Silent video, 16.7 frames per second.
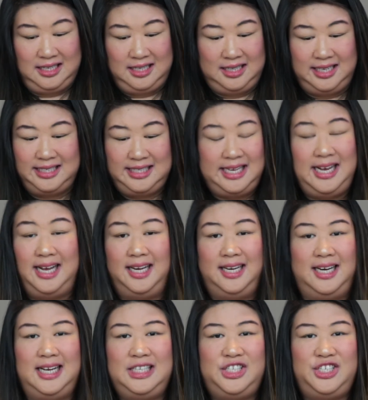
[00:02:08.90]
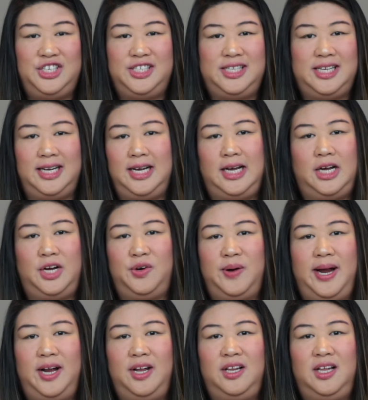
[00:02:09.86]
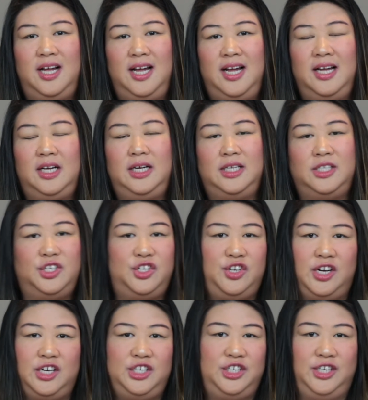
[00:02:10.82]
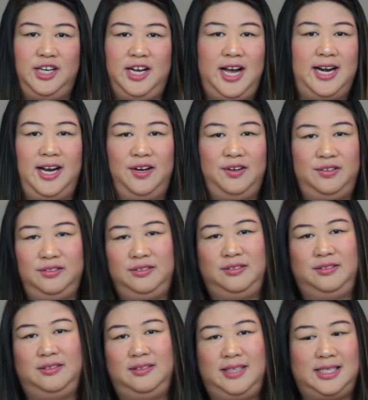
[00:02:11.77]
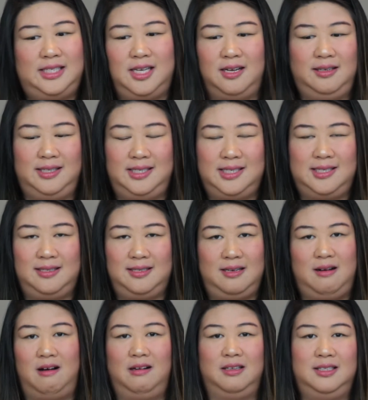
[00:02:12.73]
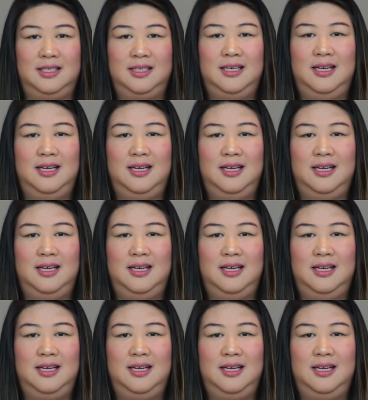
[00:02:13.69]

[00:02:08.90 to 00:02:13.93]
That's it. It's just a Crayola construction cutout. That's all it's called.